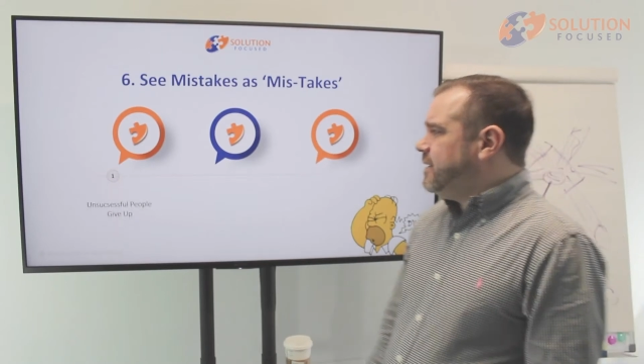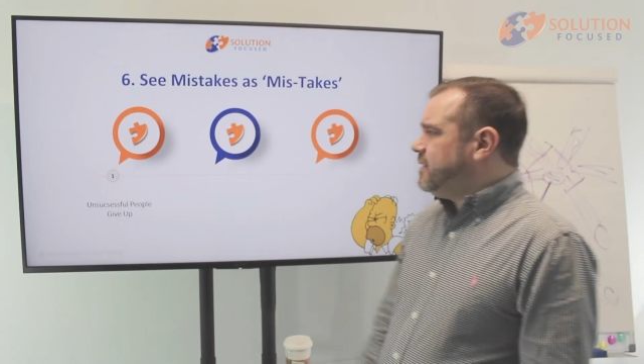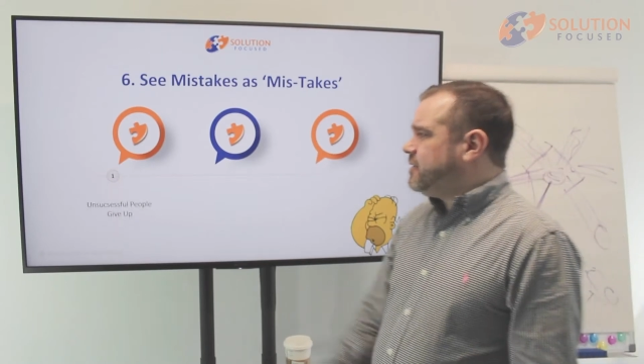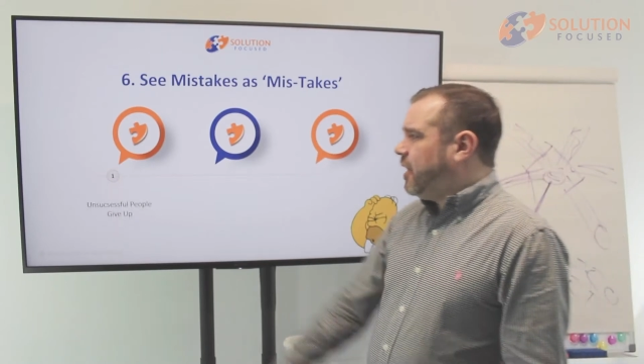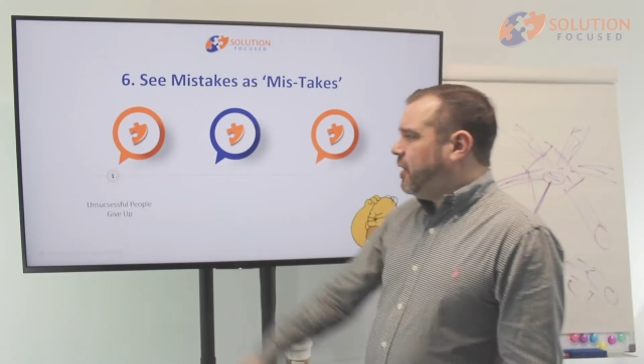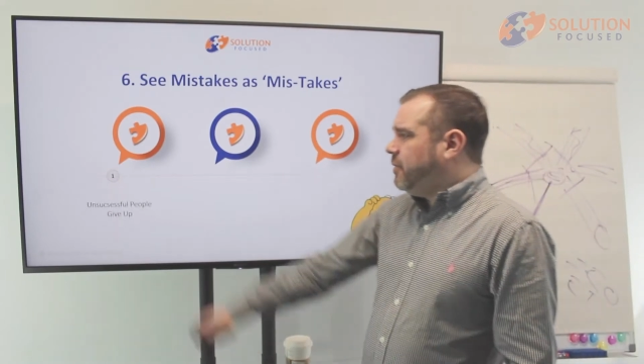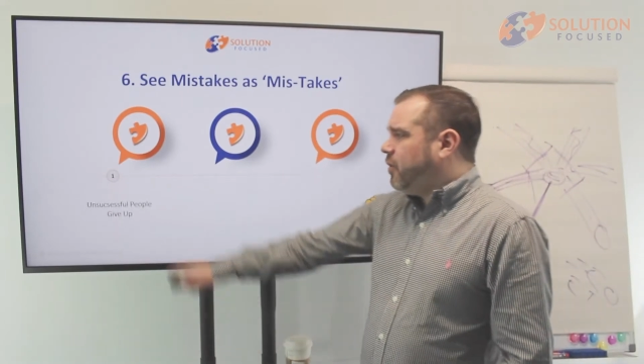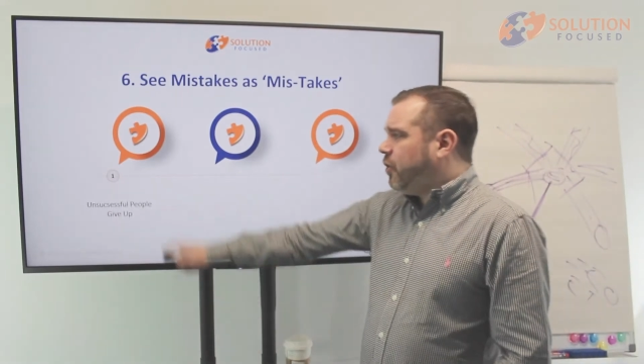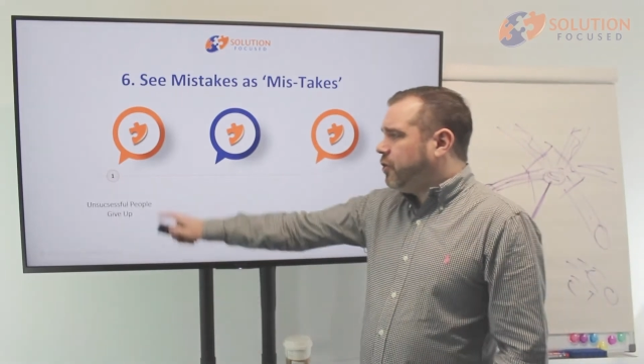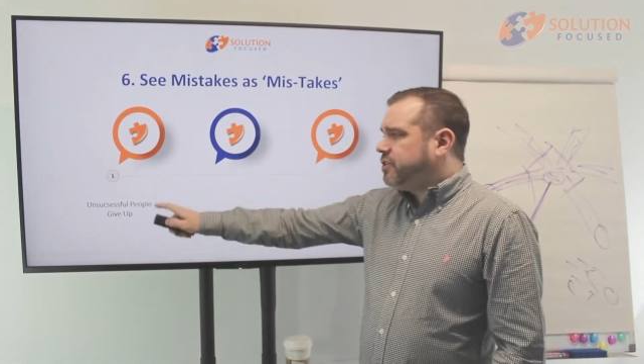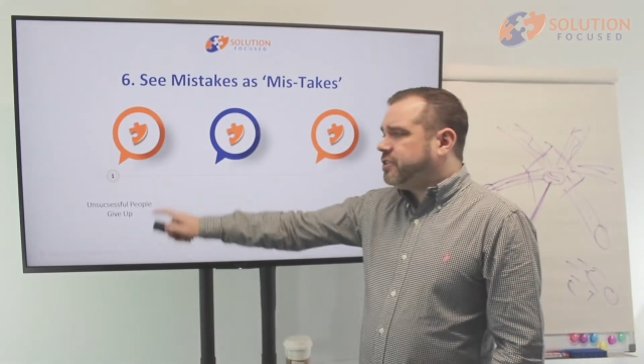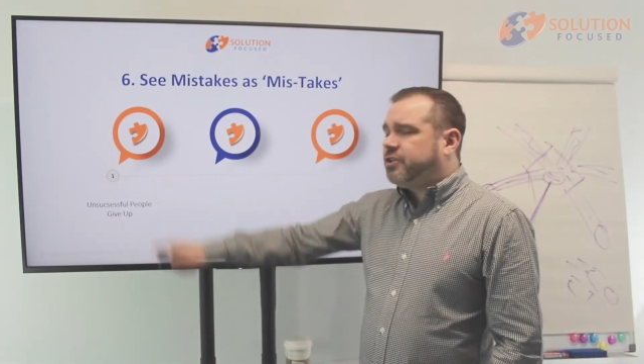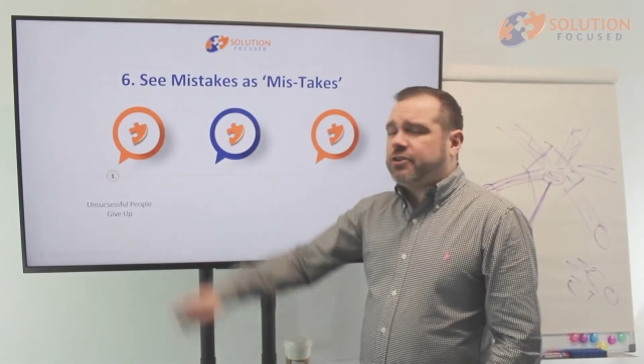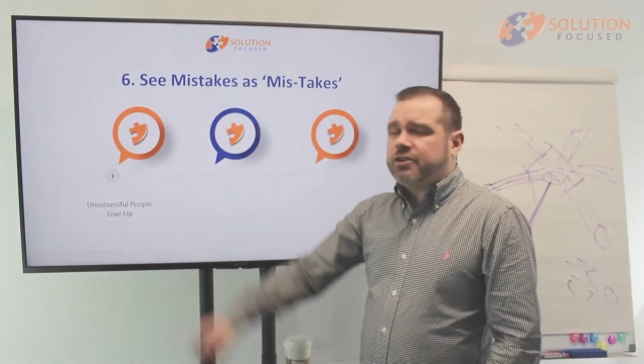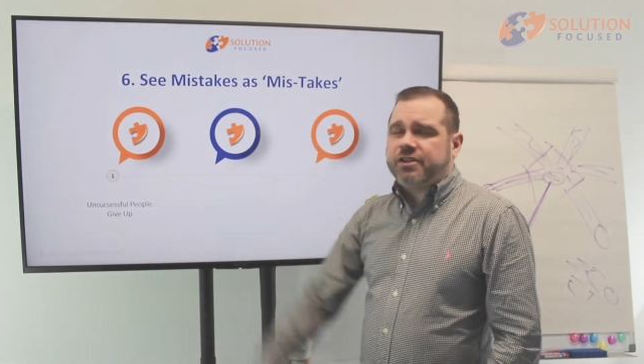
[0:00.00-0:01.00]
So,
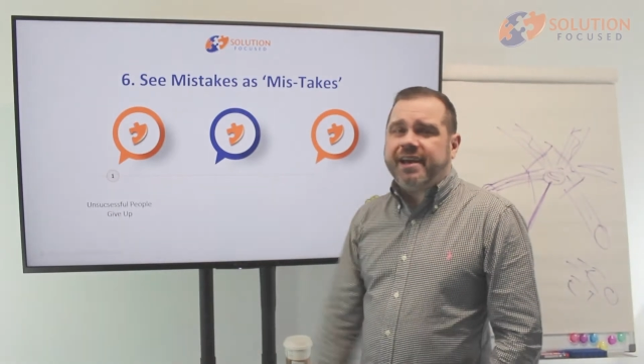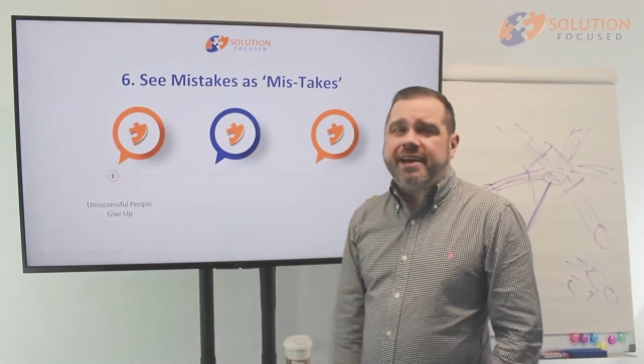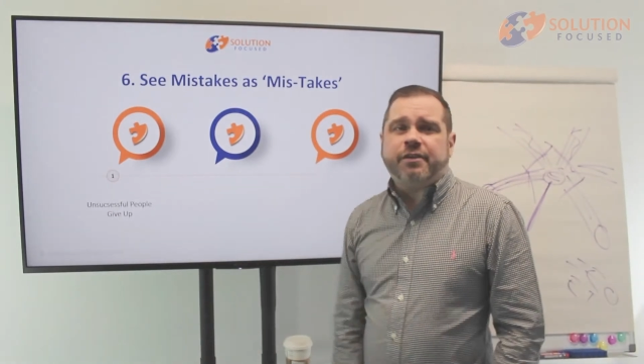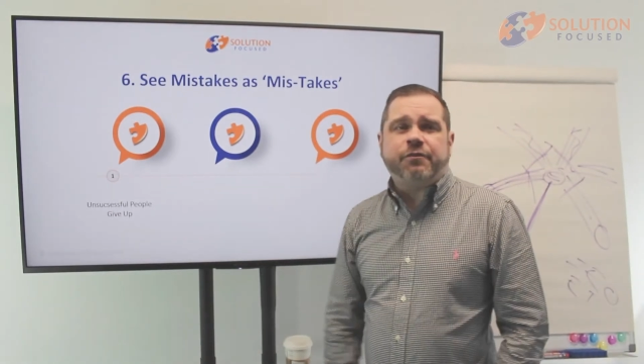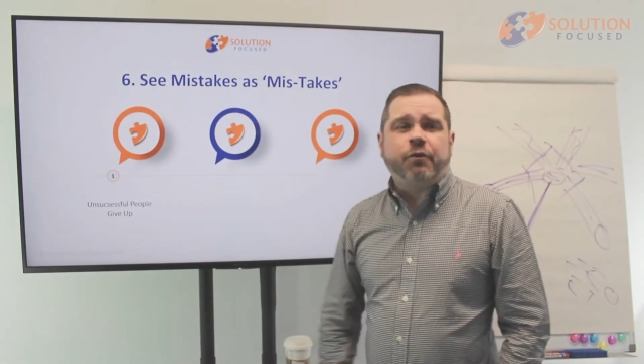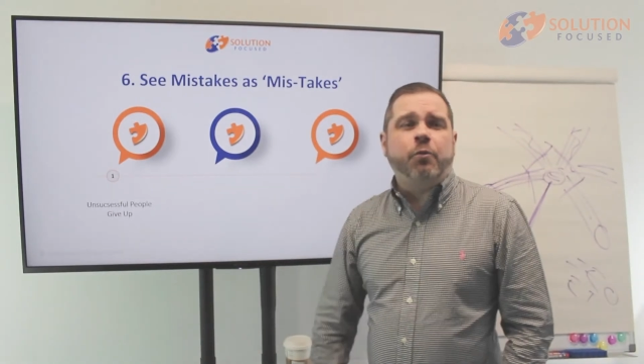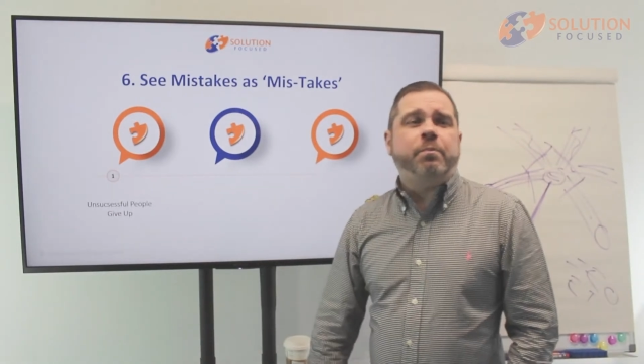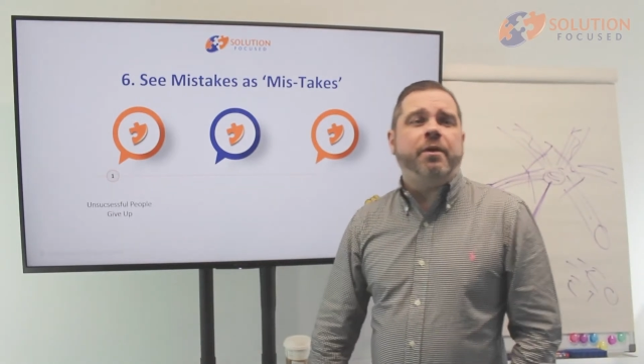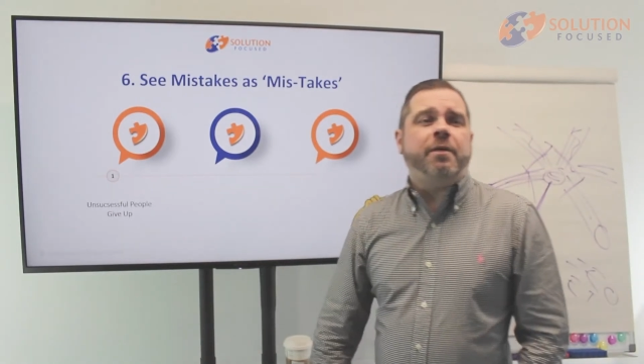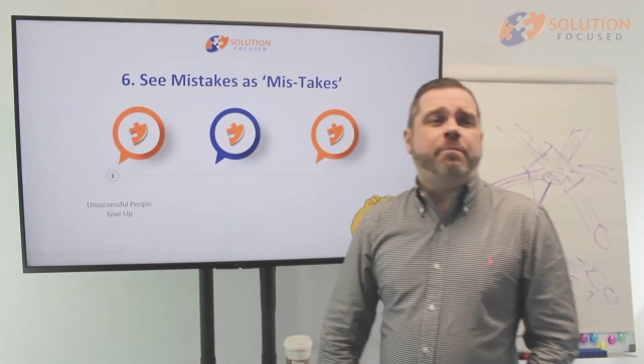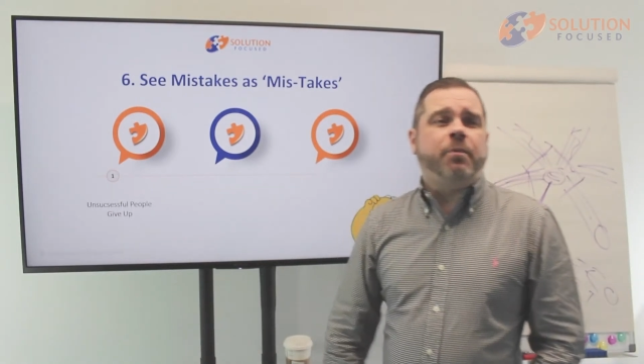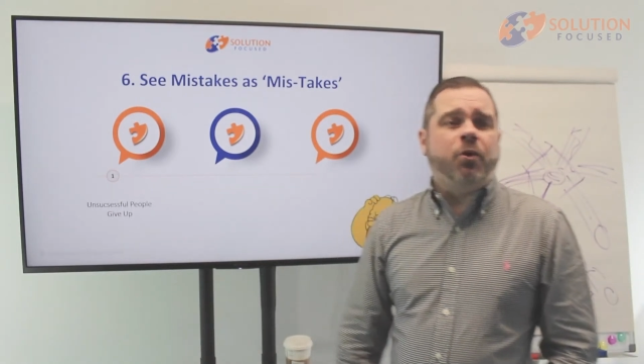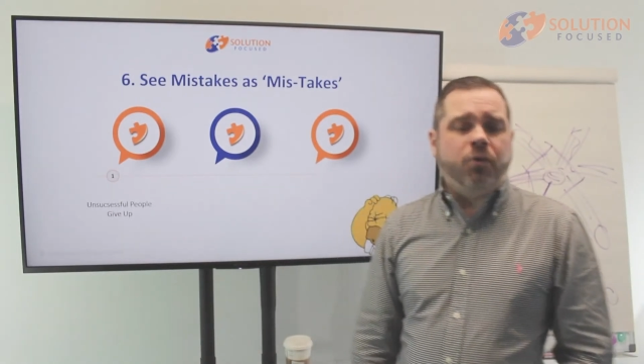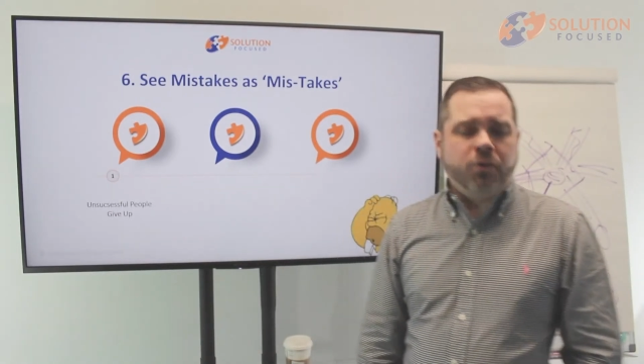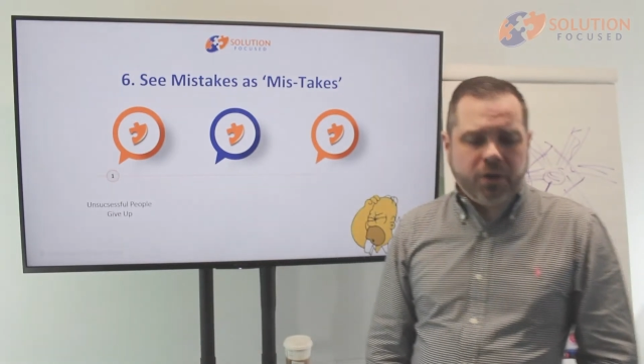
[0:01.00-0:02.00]
unsuccessful
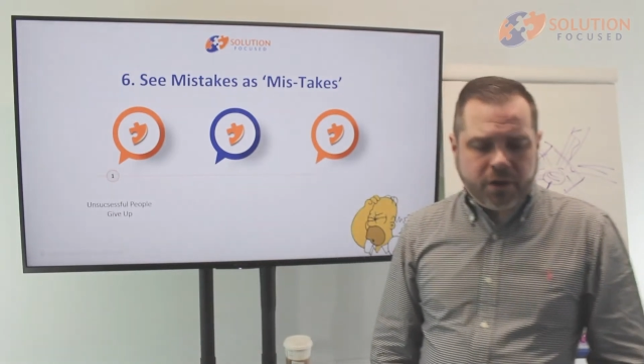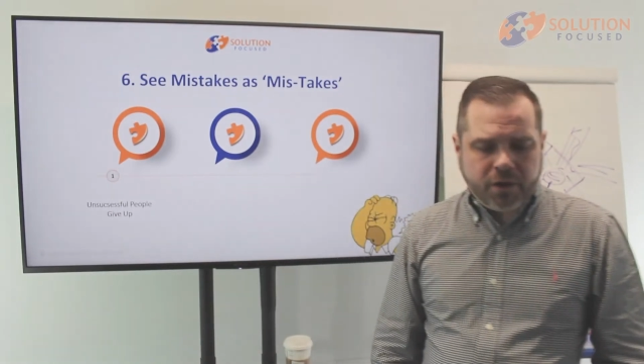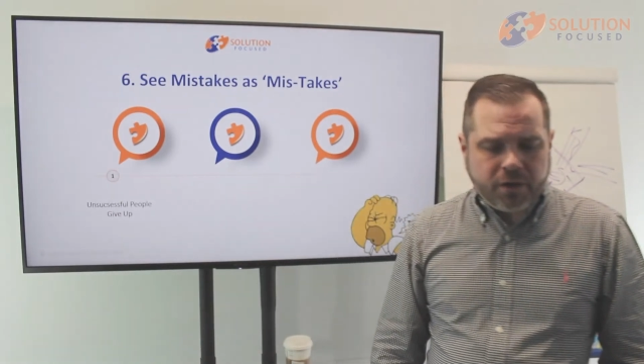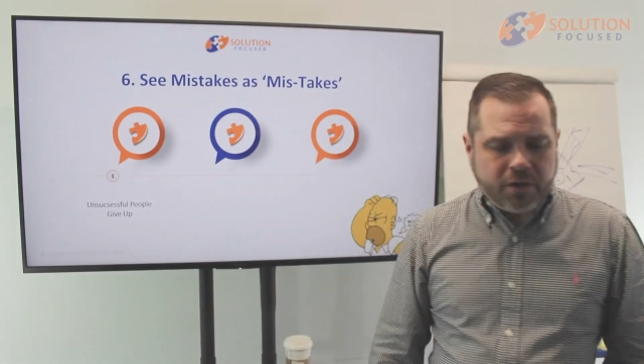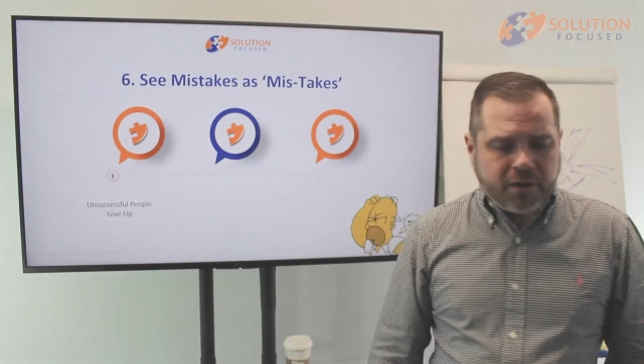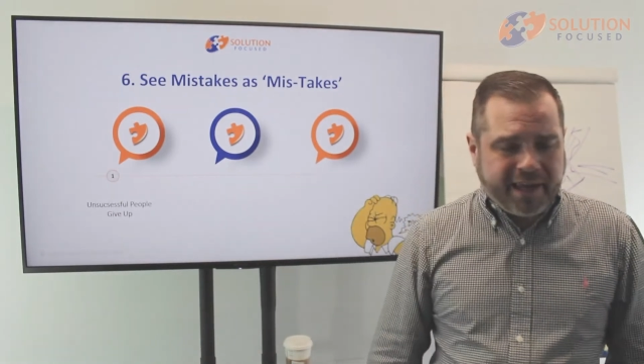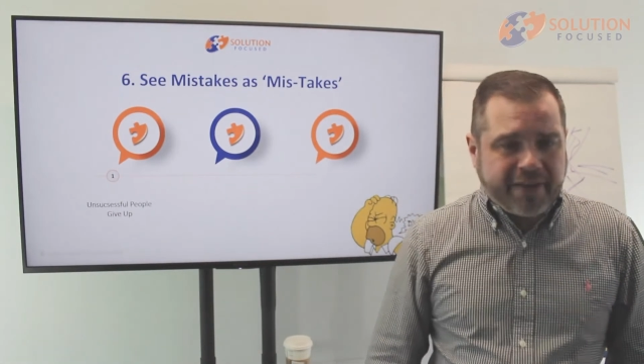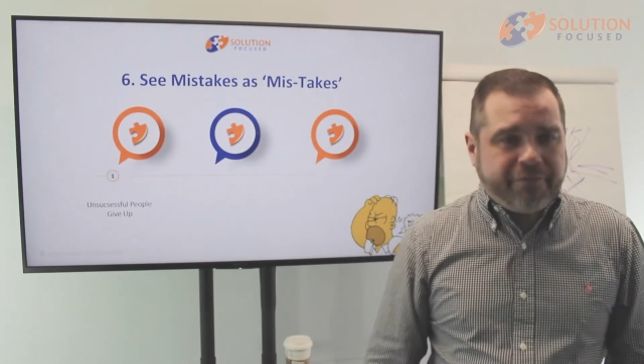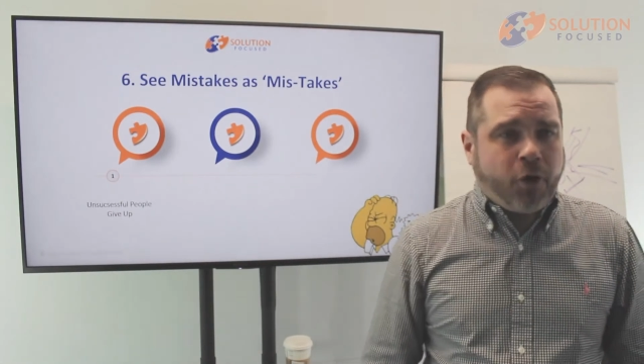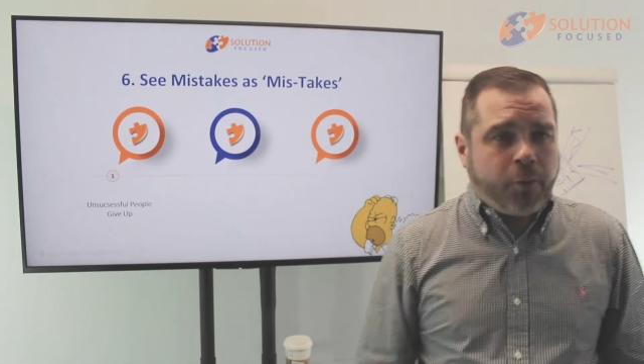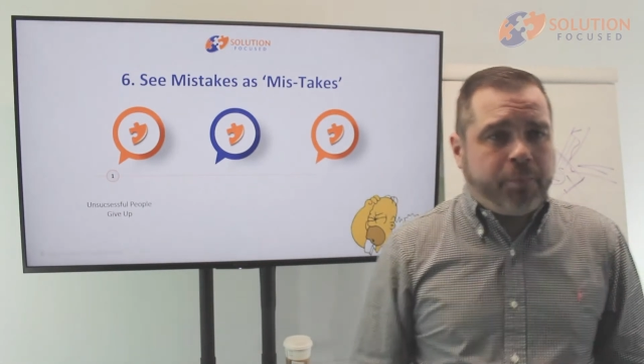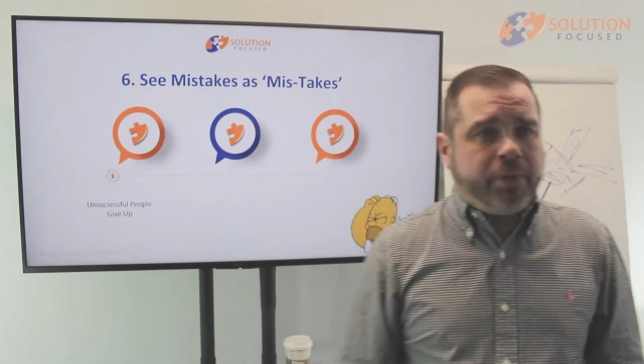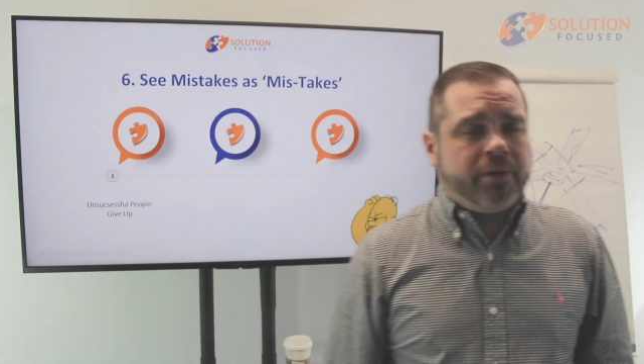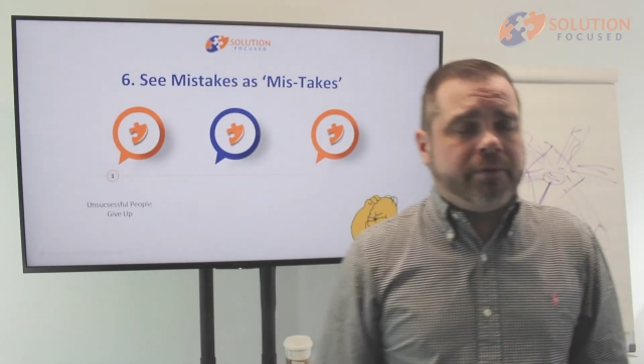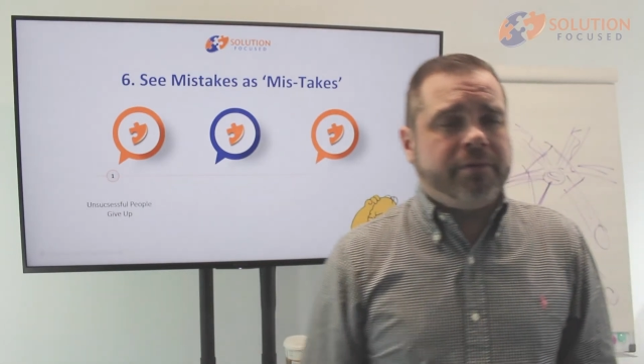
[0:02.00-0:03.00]
people give
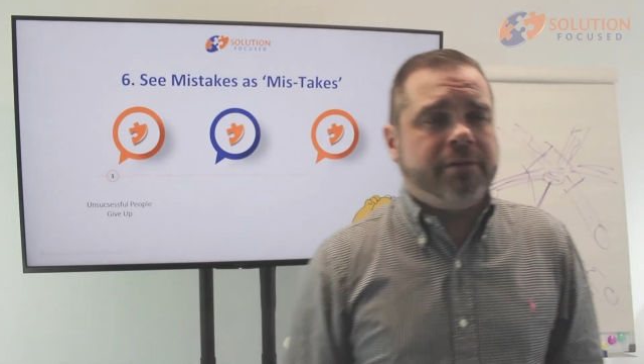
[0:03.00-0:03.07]
up.